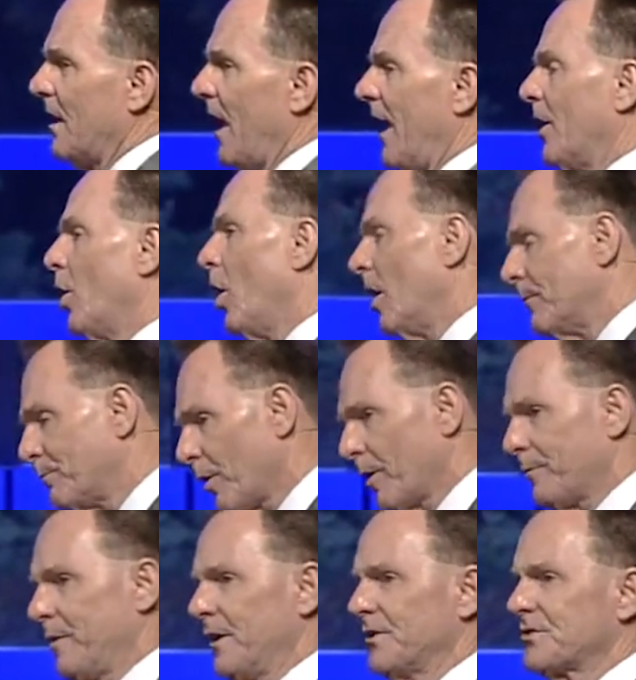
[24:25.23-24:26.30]
and on
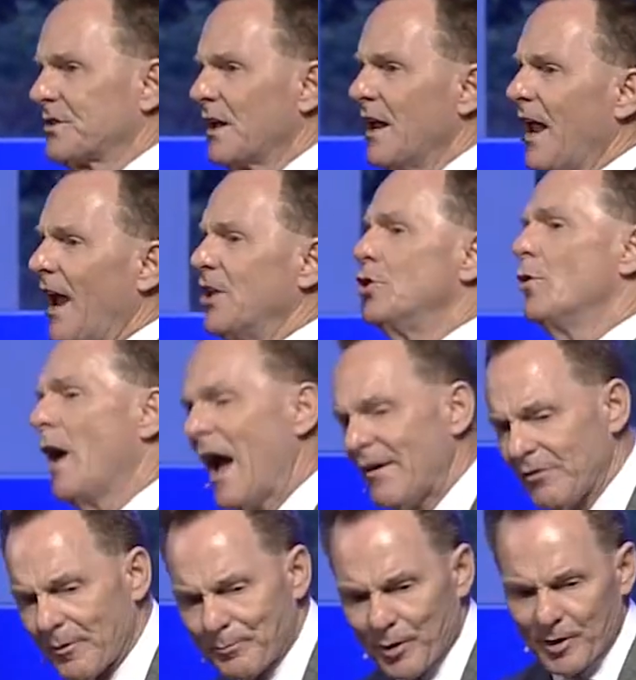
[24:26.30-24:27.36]
purpose and you
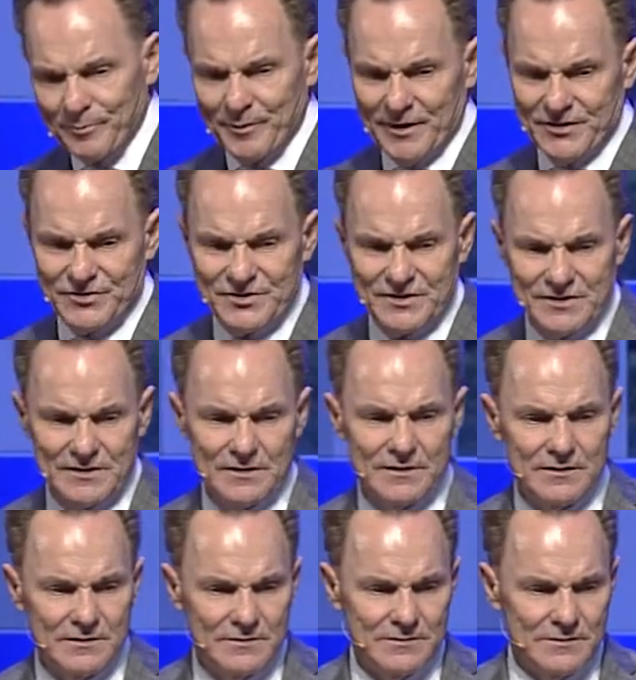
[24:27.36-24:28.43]
have a purpose?
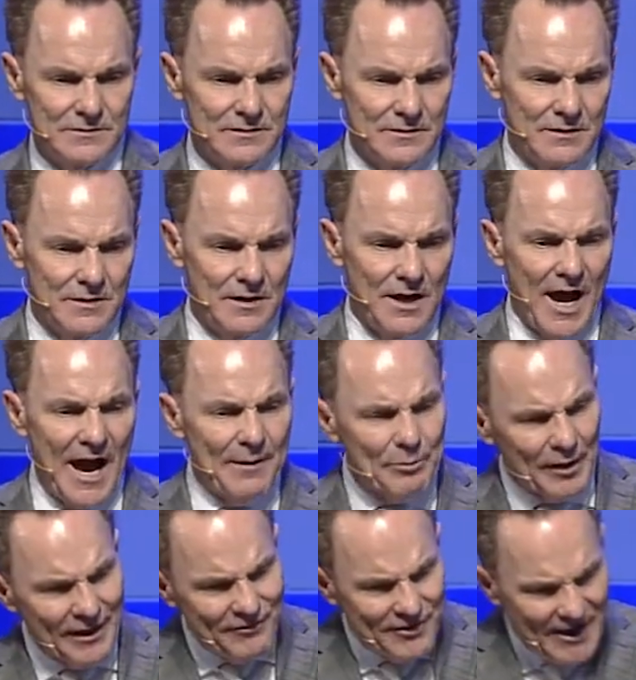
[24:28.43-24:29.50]
I
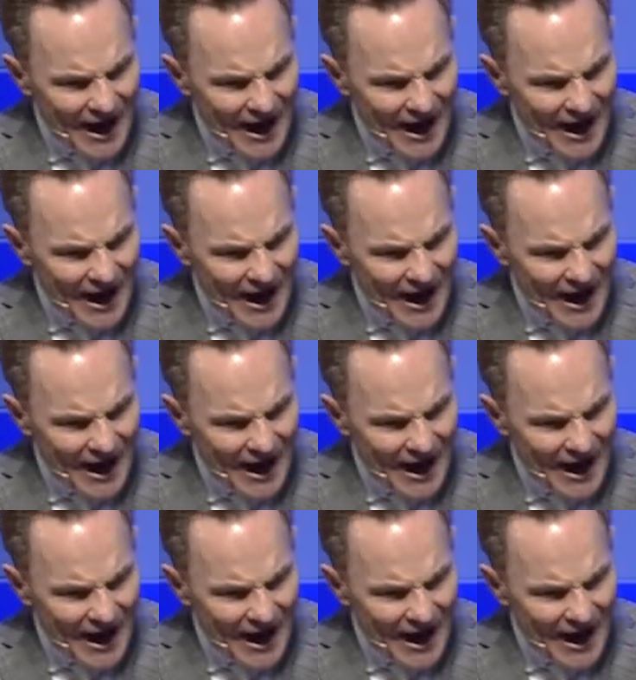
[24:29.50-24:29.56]
believe